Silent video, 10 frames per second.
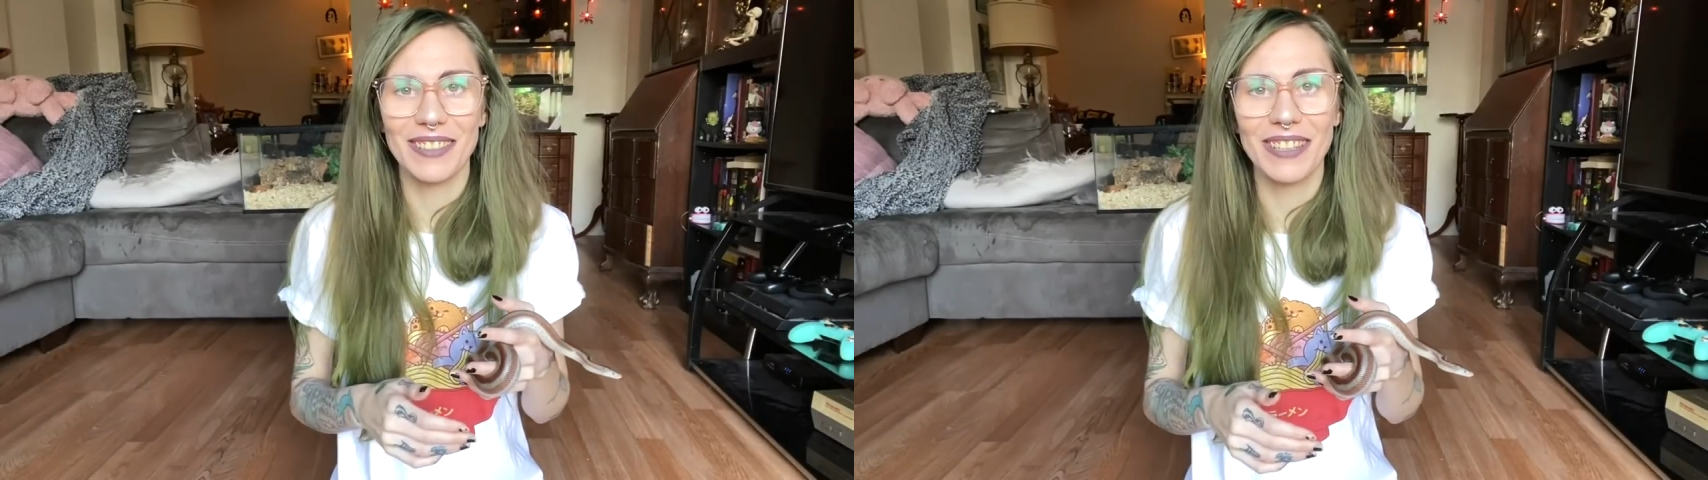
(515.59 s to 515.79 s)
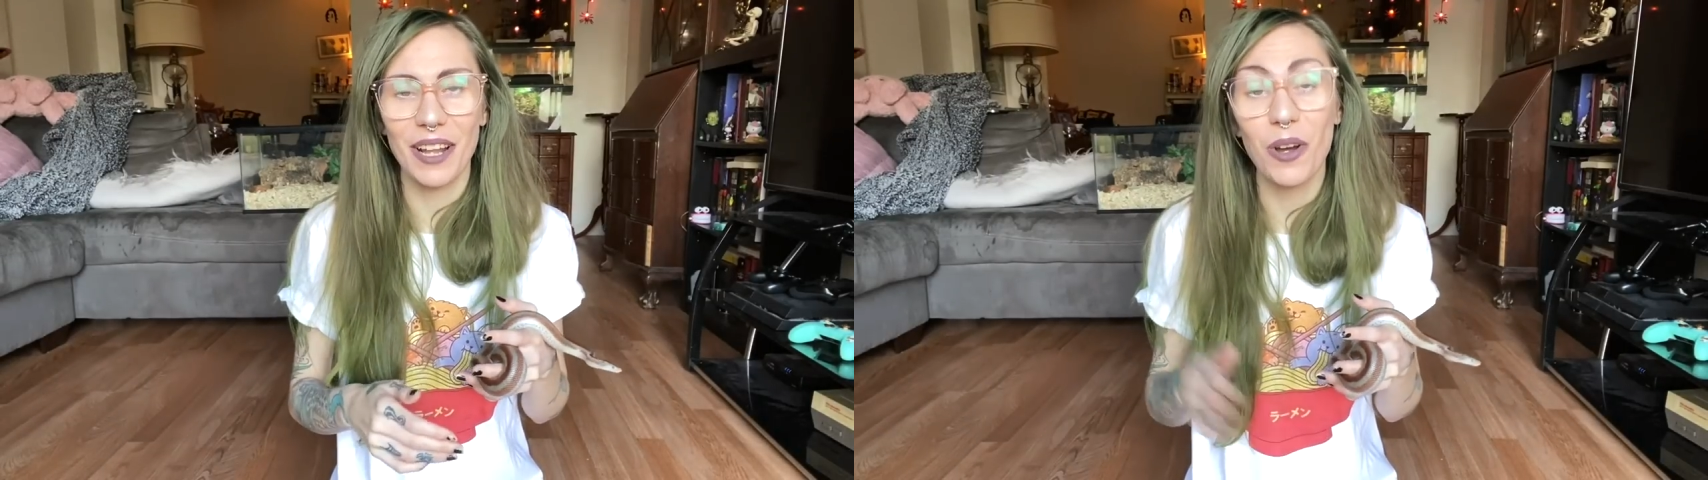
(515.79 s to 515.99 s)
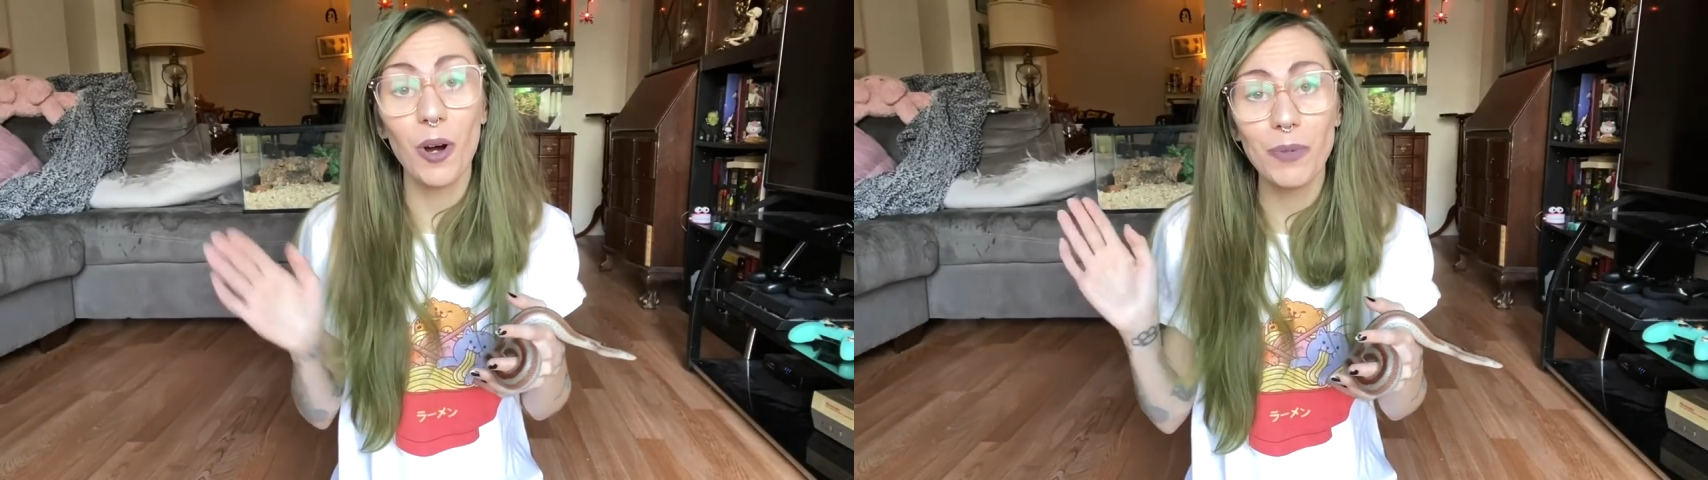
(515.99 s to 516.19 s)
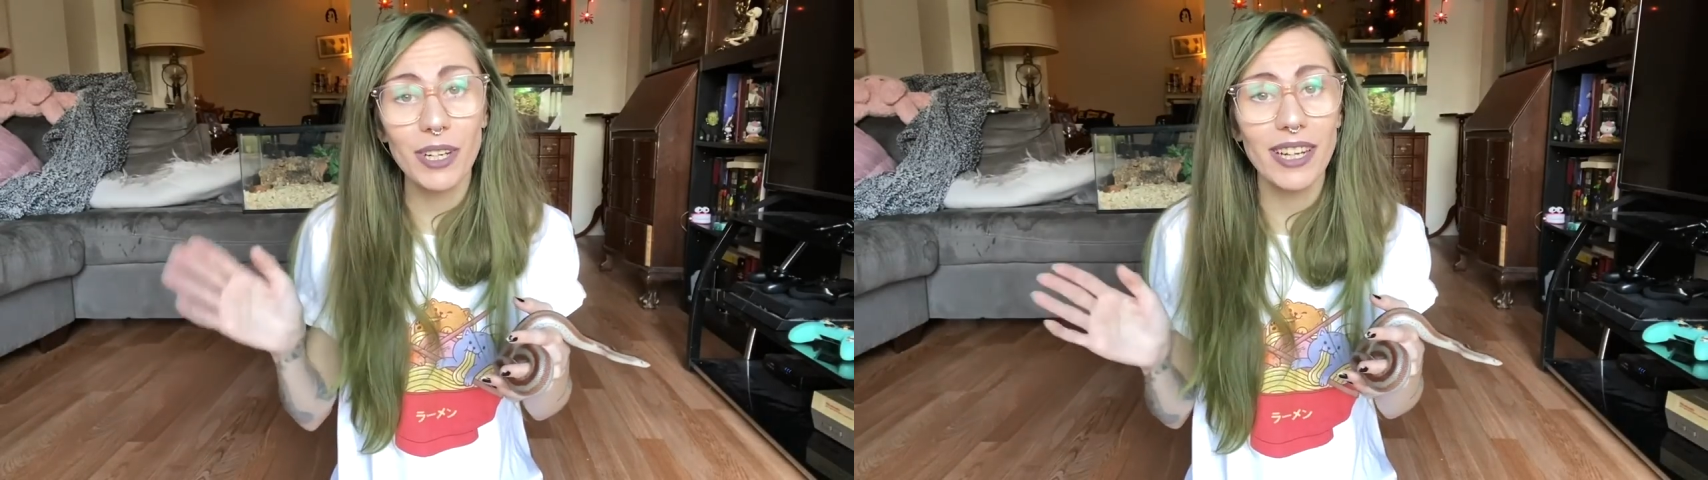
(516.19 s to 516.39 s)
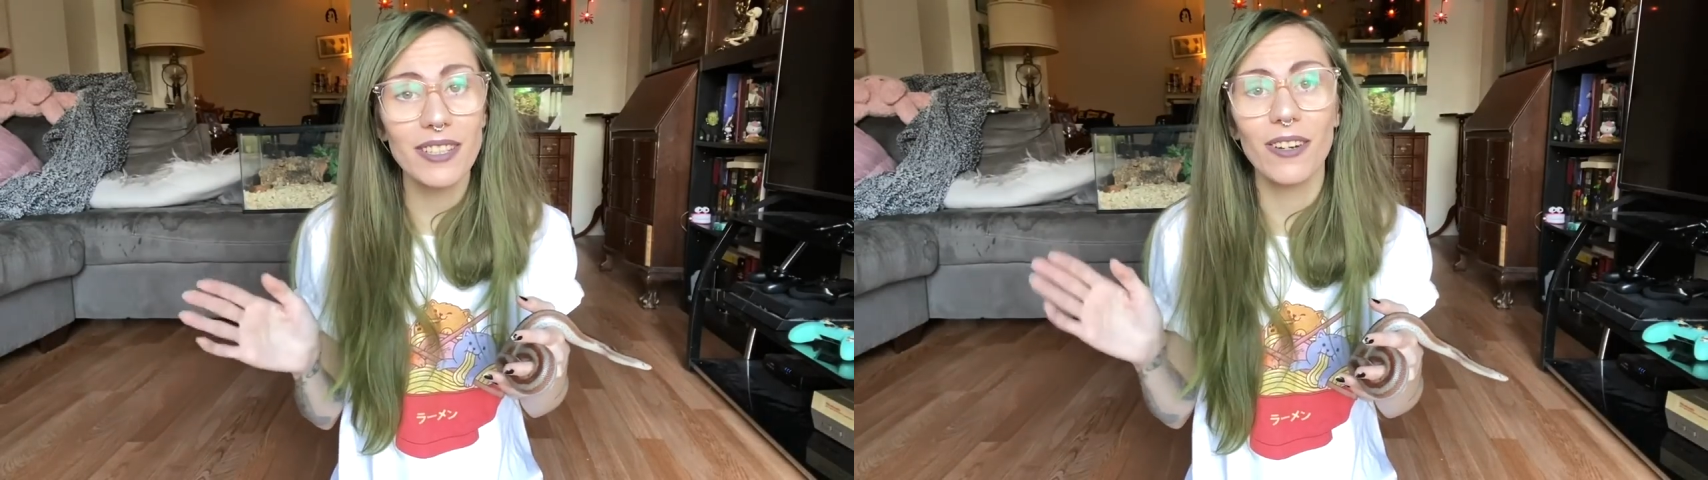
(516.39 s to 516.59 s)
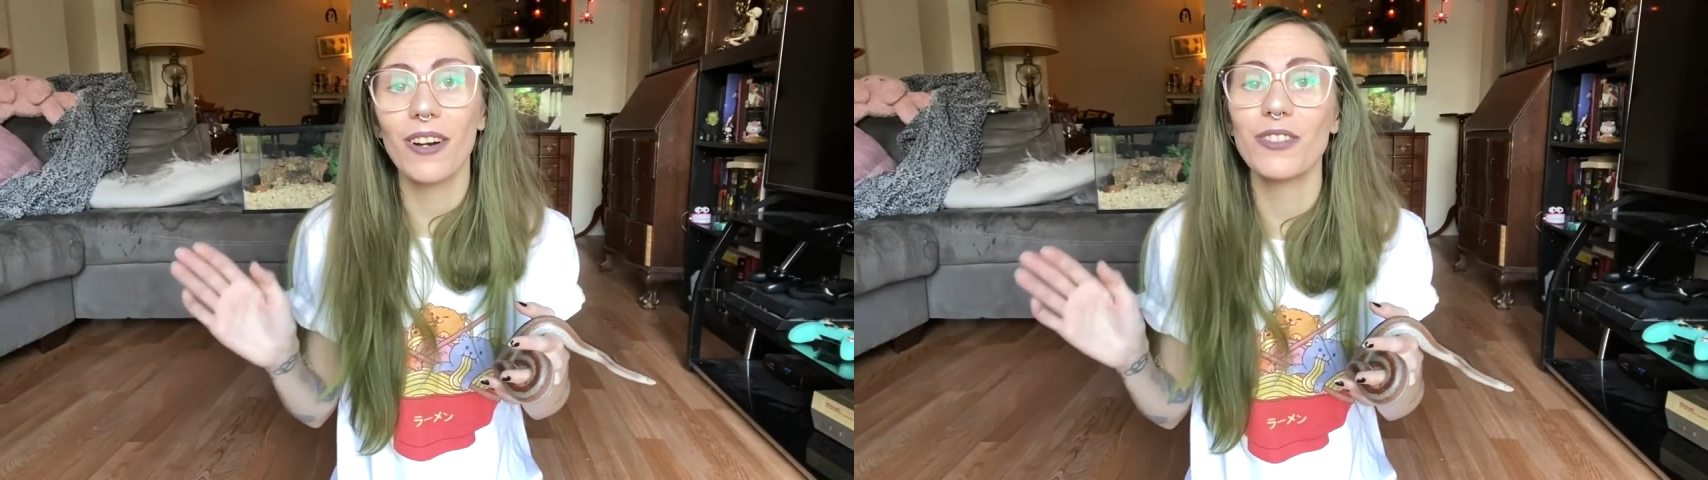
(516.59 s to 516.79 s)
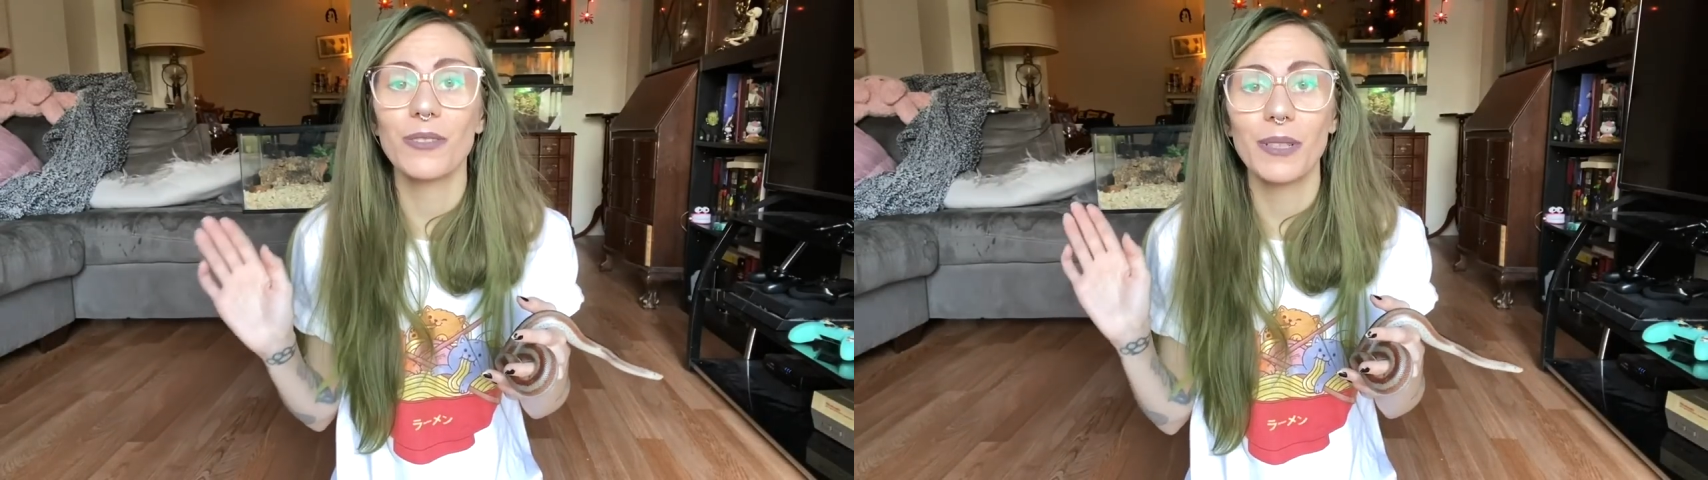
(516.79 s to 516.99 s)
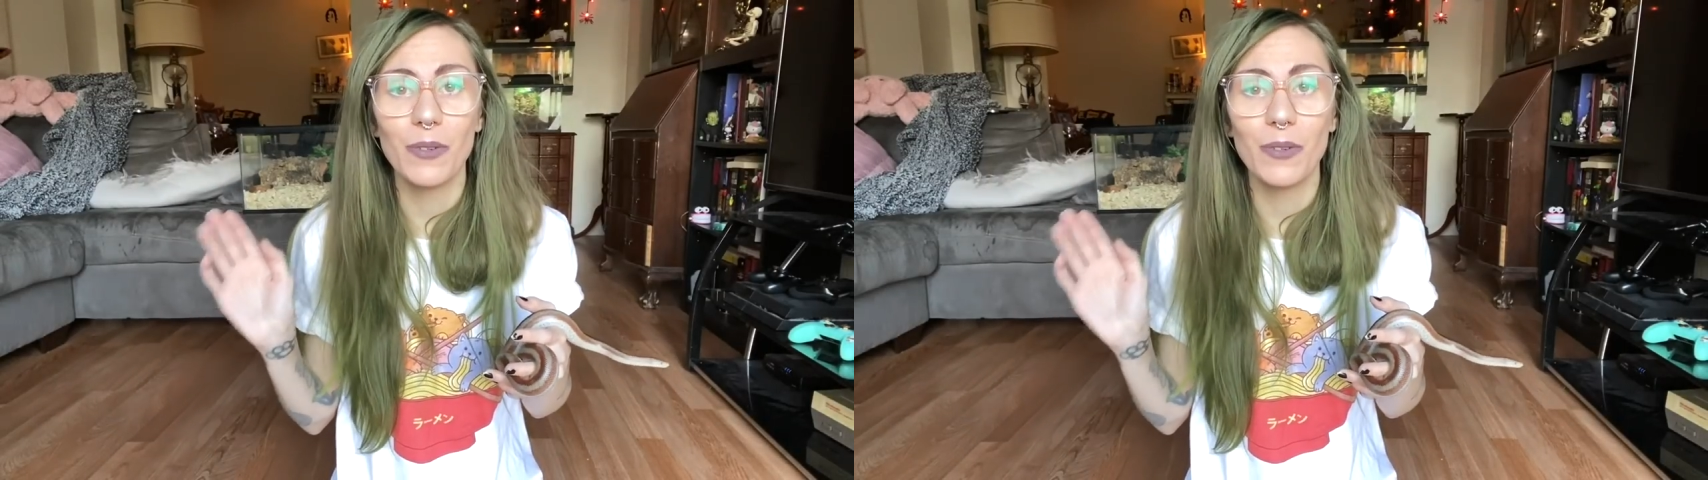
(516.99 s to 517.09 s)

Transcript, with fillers: and I hope you guys are all doing